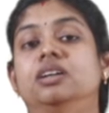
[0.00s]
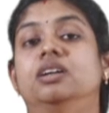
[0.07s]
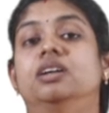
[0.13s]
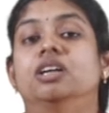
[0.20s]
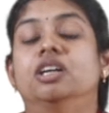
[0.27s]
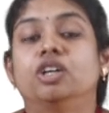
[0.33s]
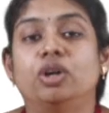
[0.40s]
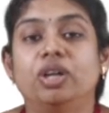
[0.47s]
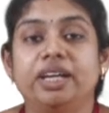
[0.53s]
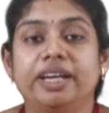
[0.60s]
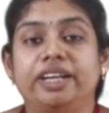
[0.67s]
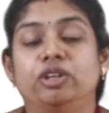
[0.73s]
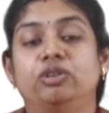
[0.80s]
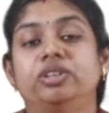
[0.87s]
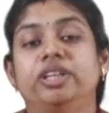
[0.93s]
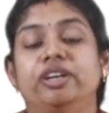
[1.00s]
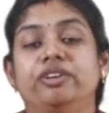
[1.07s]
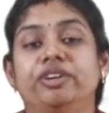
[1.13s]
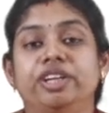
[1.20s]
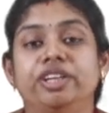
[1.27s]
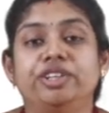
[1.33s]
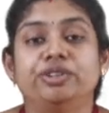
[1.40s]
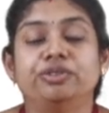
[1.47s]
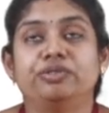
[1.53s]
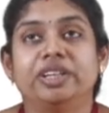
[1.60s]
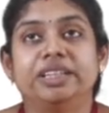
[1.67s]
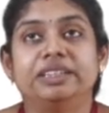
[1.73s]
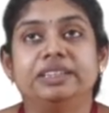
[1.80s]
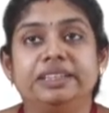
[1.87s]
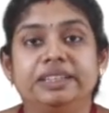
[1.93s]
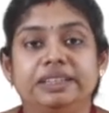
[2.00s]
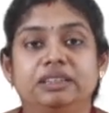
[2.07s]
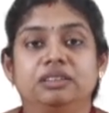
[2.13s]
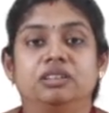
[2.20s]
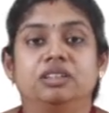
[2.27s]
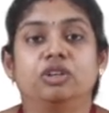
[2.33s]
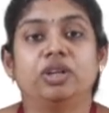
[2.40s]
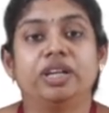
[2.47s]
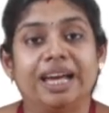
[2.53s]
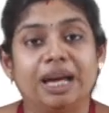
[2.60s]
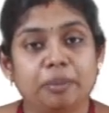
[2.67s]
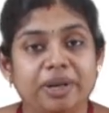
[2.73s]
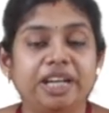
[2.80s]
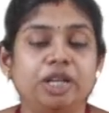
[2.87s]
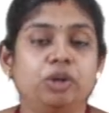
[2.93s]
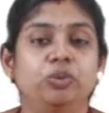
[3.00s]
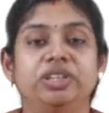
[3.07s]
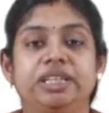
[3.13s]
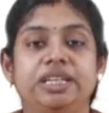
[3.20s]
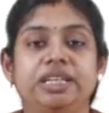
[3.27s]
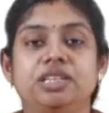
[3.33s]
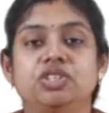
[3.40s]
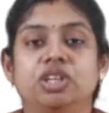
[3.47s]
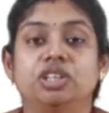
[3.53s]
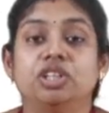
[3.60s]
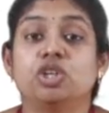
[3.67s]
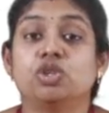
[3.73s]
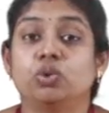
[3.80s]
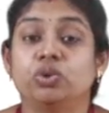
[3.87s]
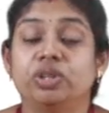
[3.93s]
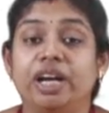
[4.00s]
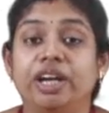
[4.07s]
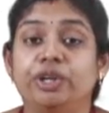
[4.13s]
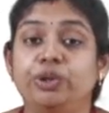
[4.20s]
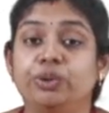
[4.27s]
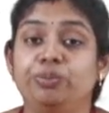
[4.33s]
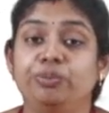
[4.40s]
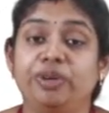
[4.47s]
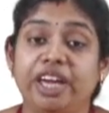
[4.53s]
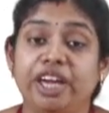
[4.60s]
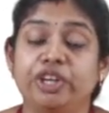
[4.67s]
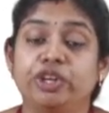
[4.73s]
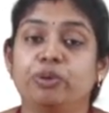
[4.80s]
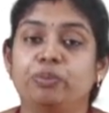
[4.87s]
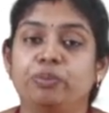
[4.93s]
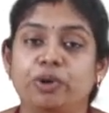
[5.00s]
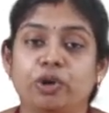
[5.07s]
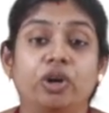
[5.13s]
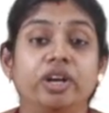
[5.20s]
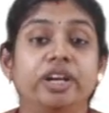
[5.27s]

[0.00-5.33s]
collide, or they're going to finally collaborate with each other, so that to make your product